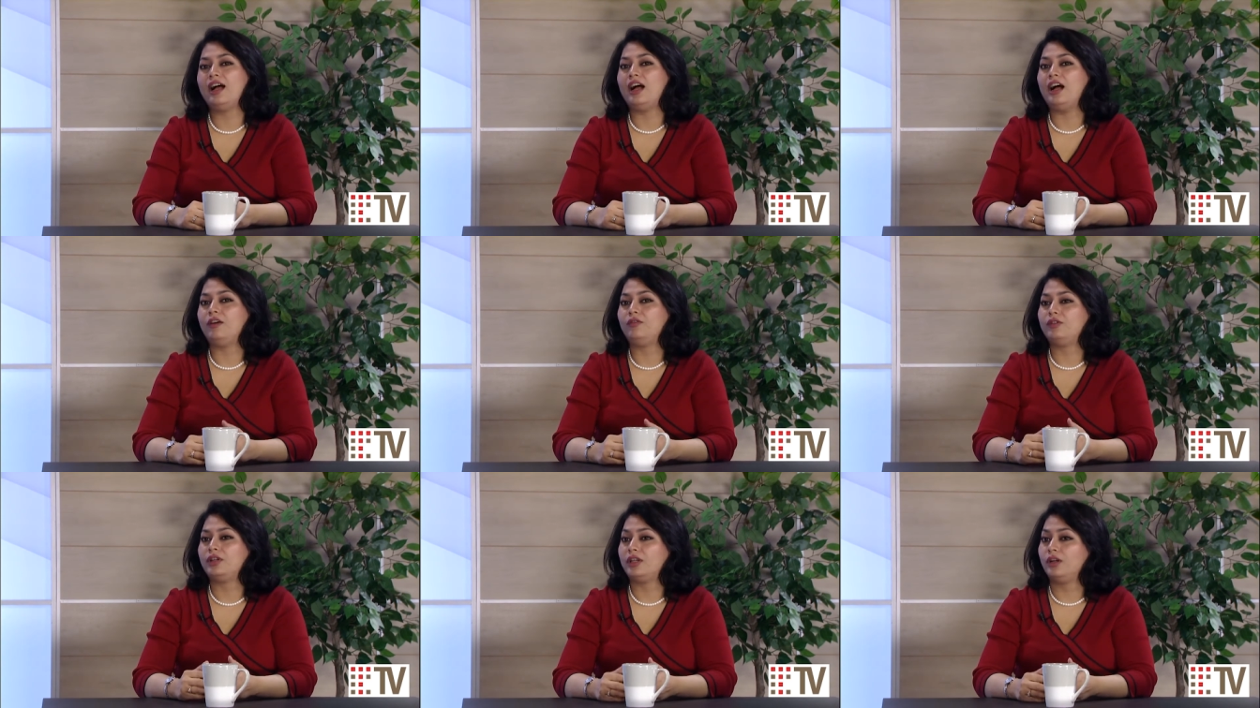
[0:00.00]

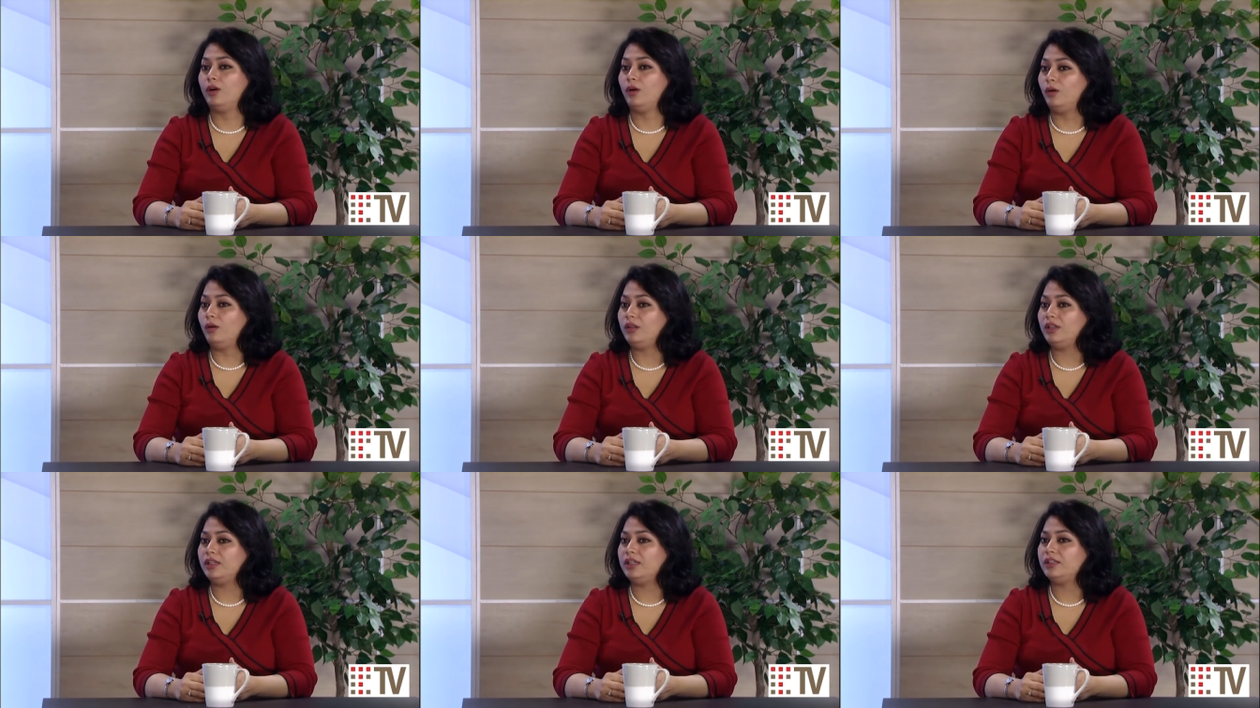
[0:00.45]
Our
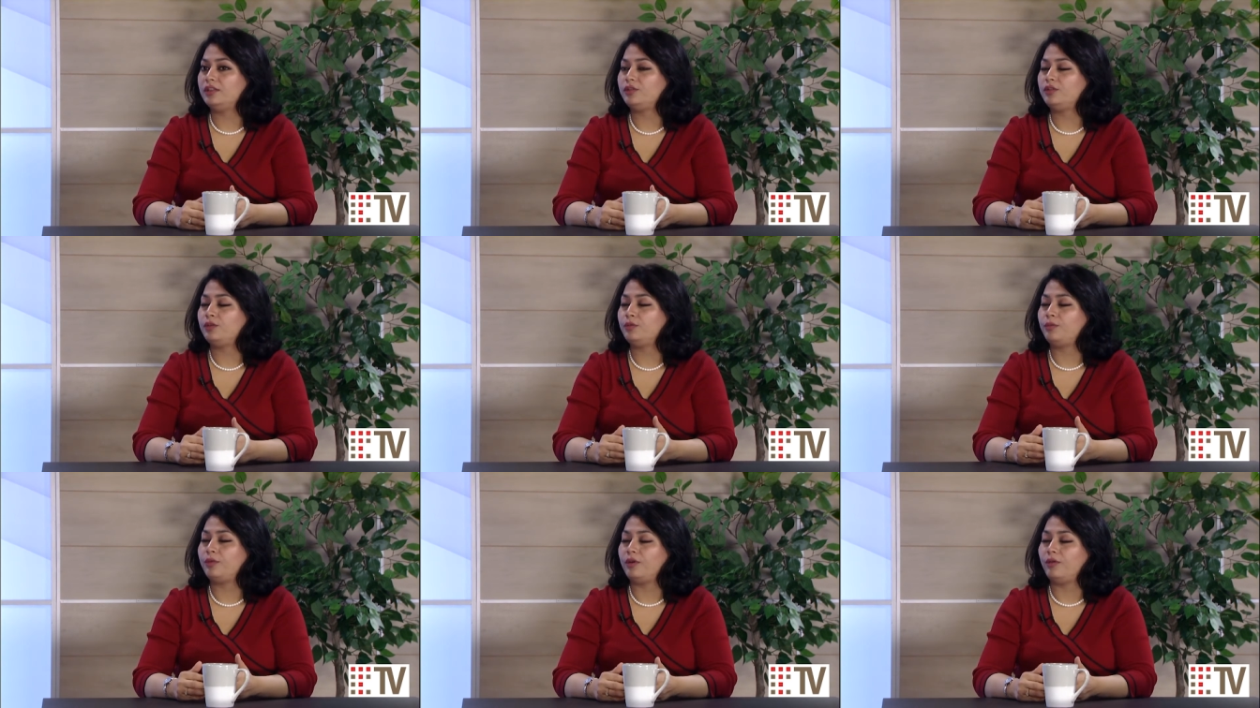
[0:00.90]
goal is
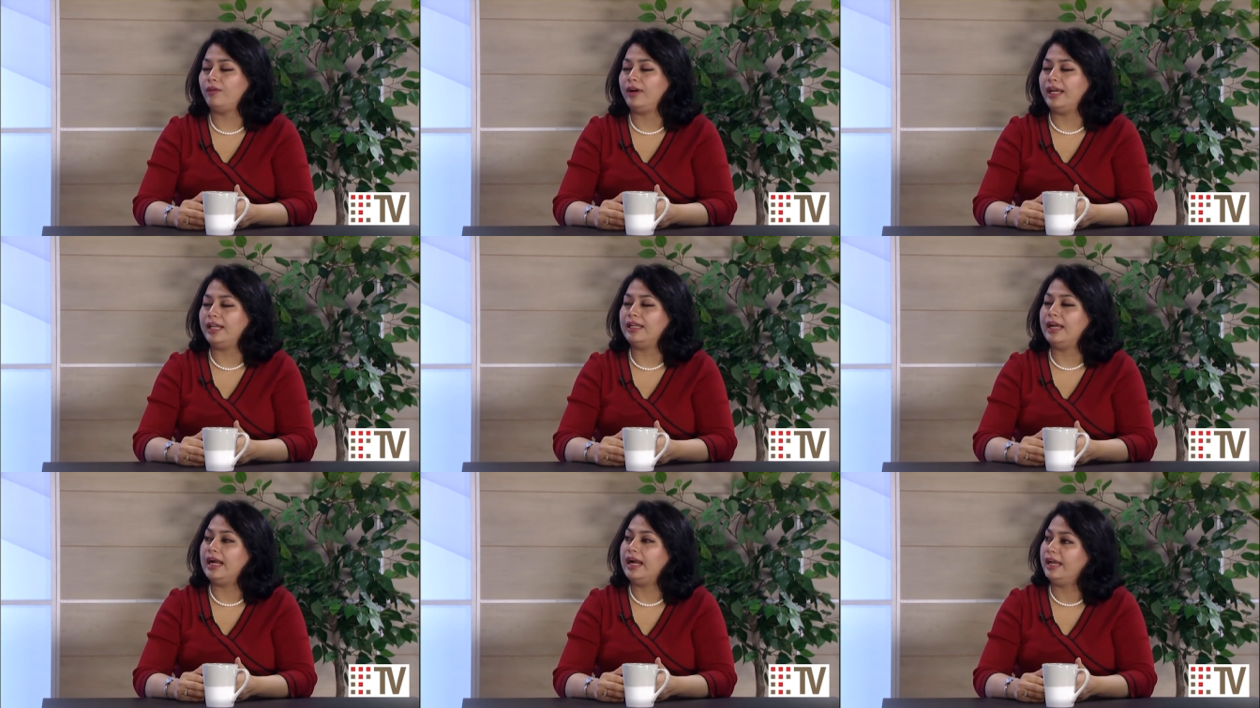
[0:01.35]
to
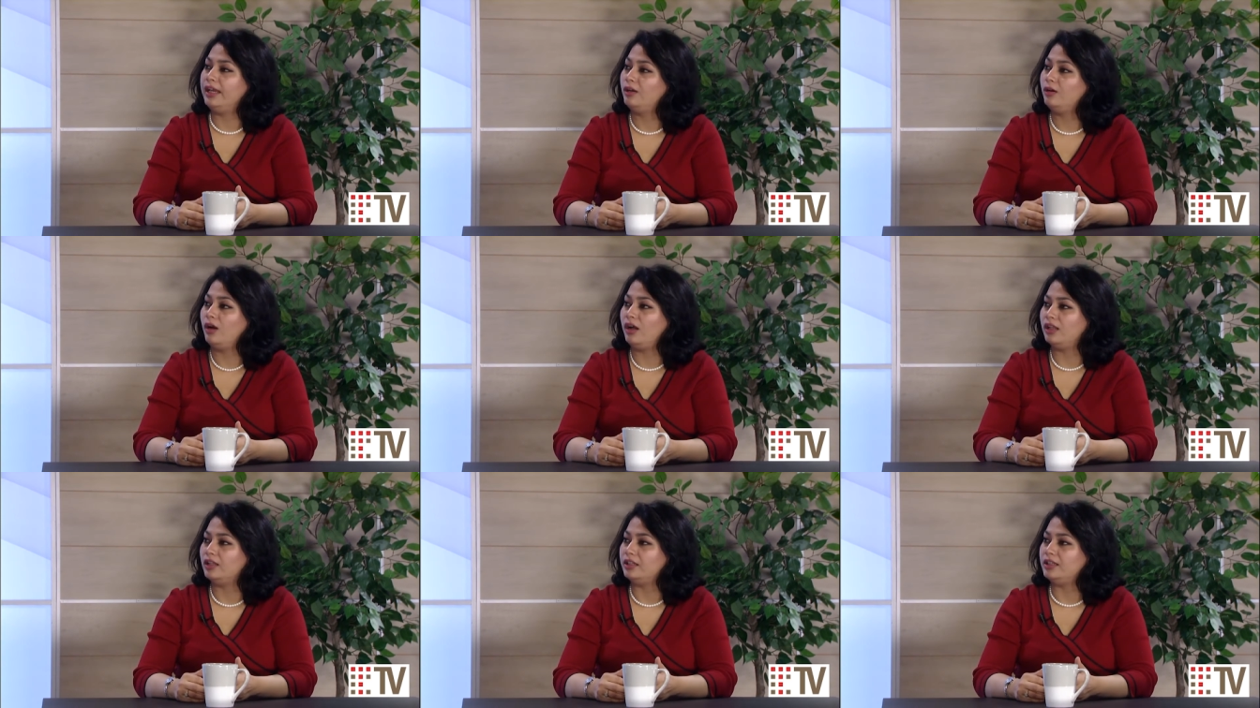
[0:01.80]
provide high
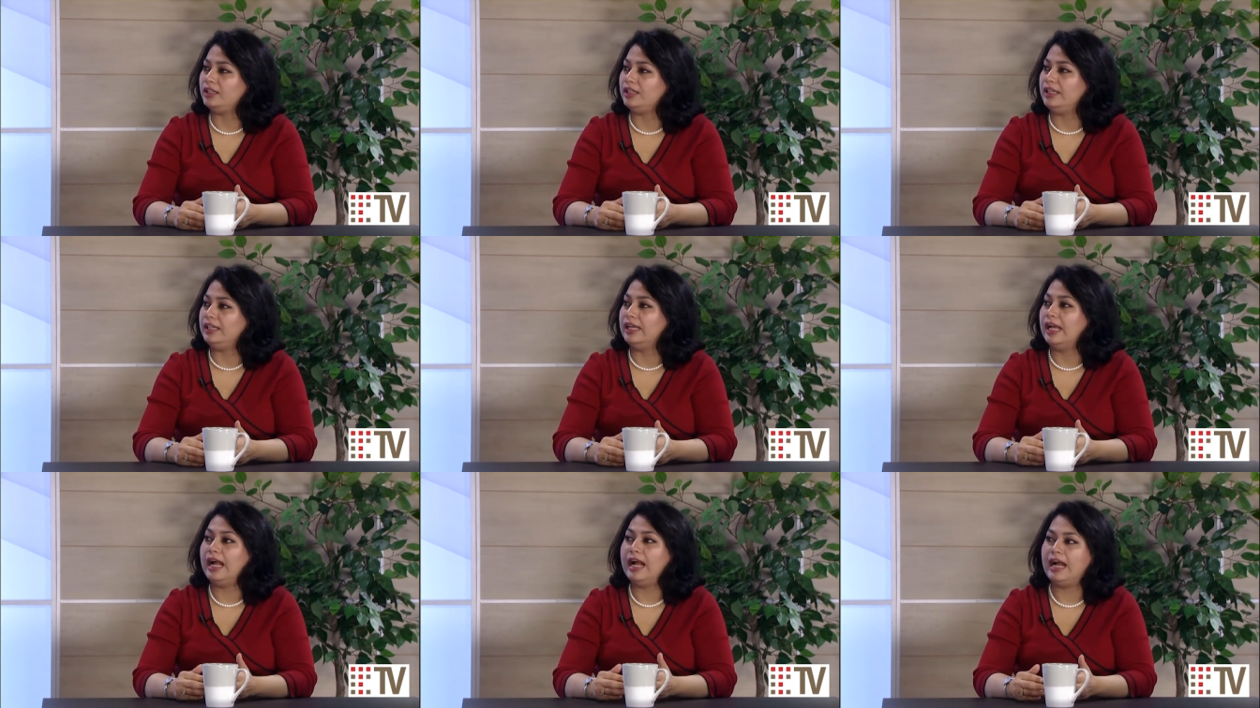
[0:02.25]

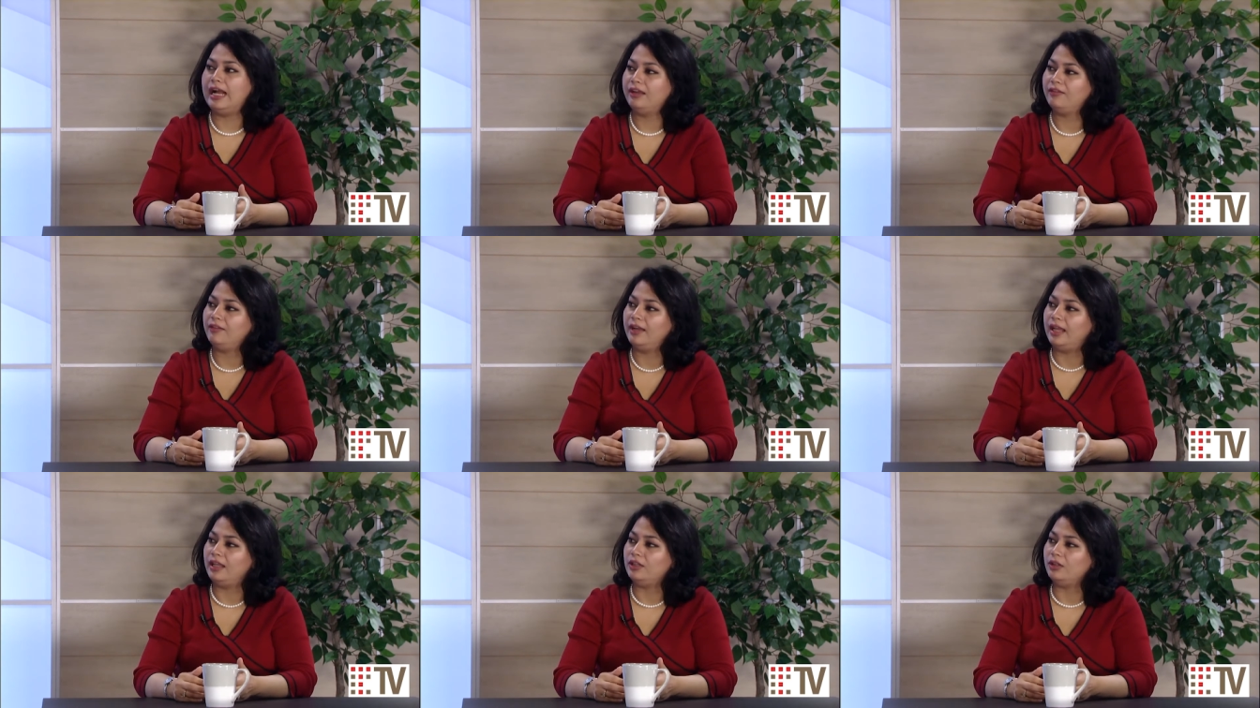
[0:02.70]
quality, high
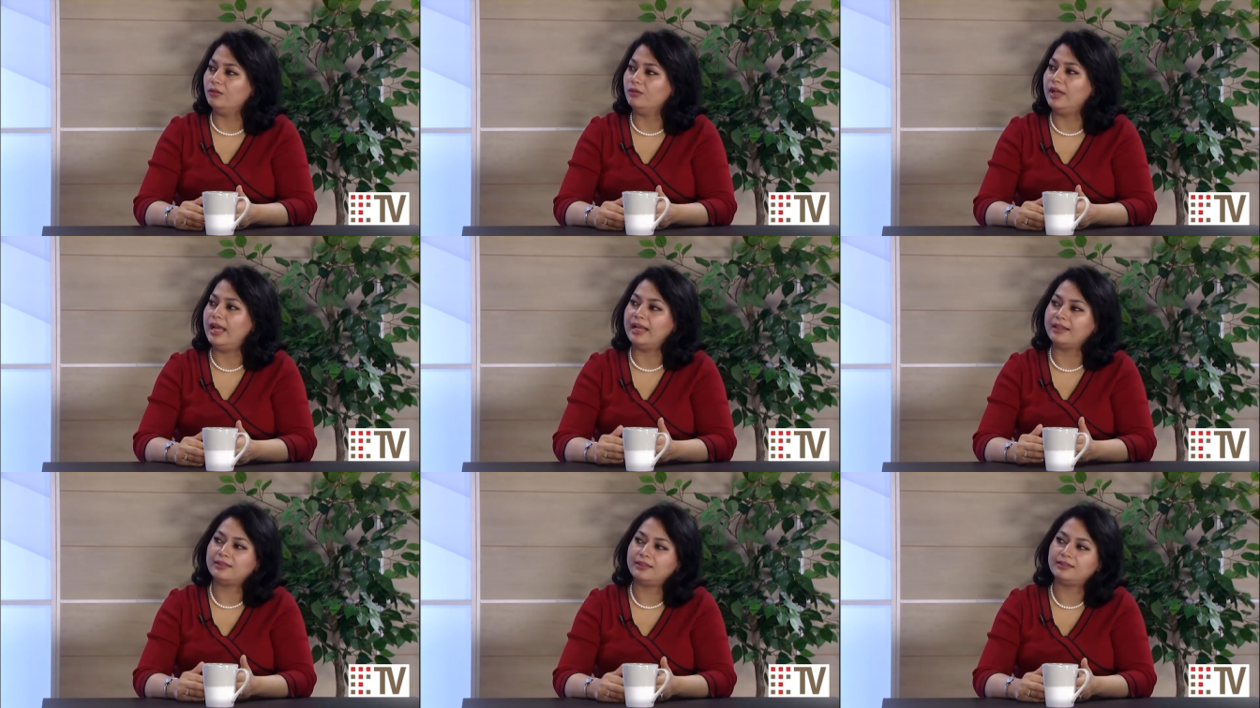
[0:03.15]
value,
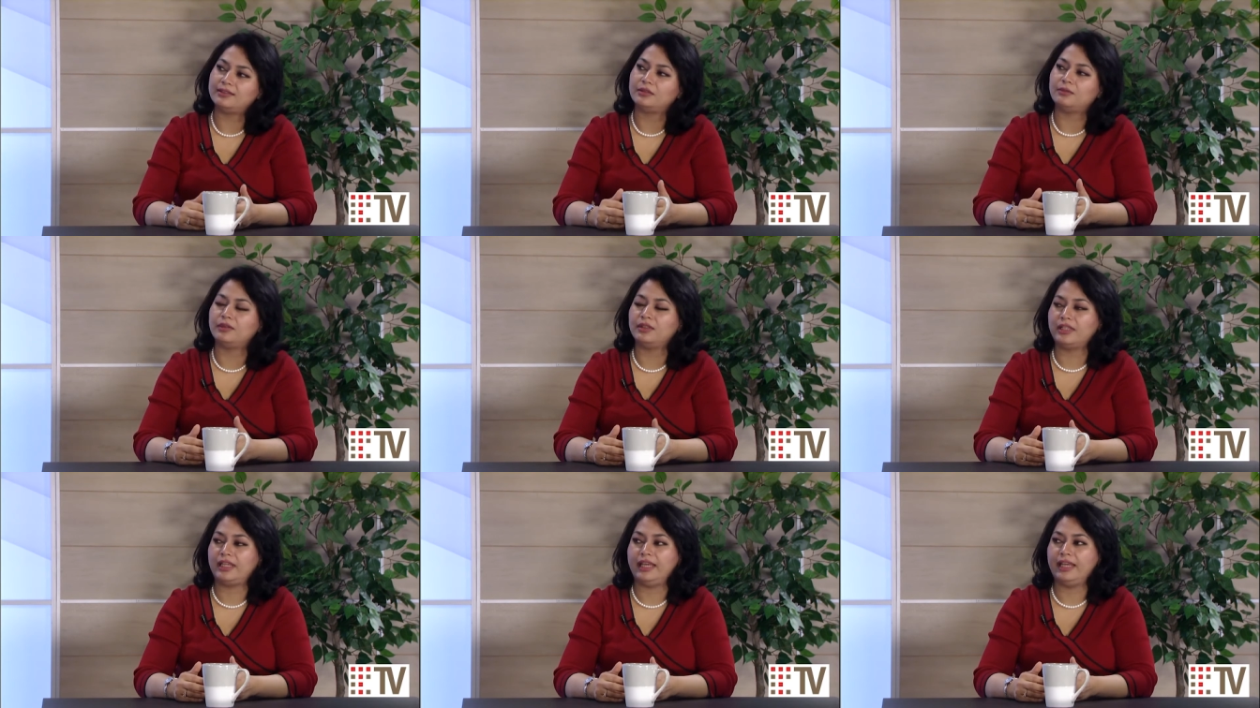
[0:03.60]

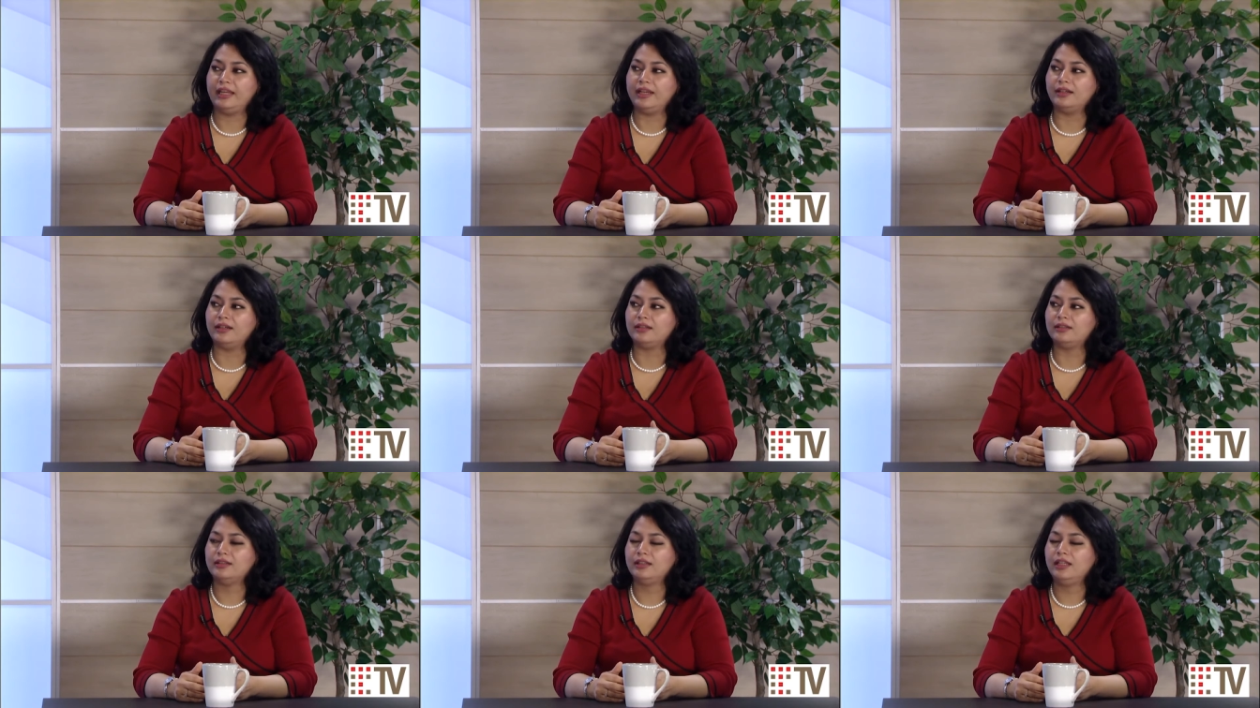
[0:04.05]
accessible care.